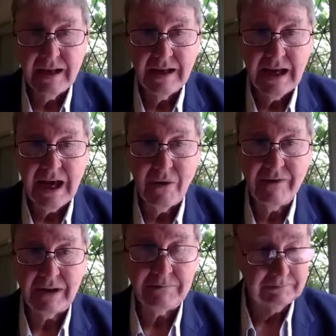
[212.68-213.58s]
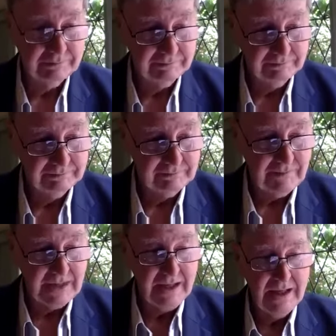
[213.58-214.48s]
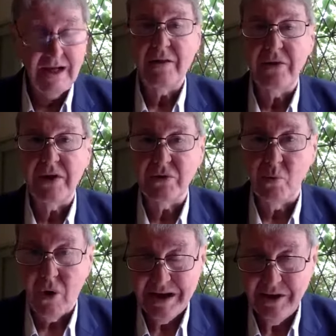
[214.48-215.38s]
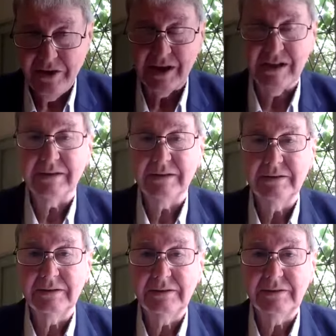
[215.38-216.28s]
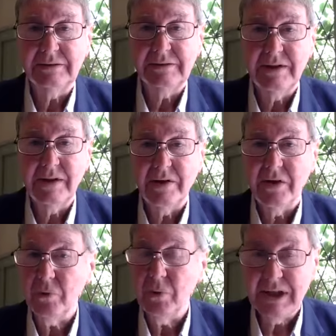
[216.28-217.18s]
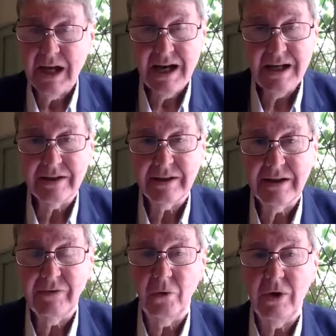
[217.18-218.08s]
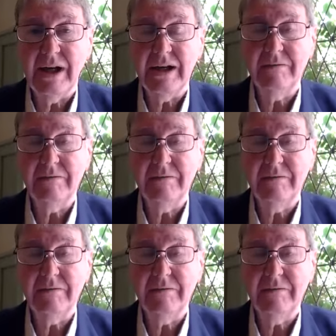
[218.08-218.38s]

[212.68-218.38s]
However, there's one thing that we can't give away.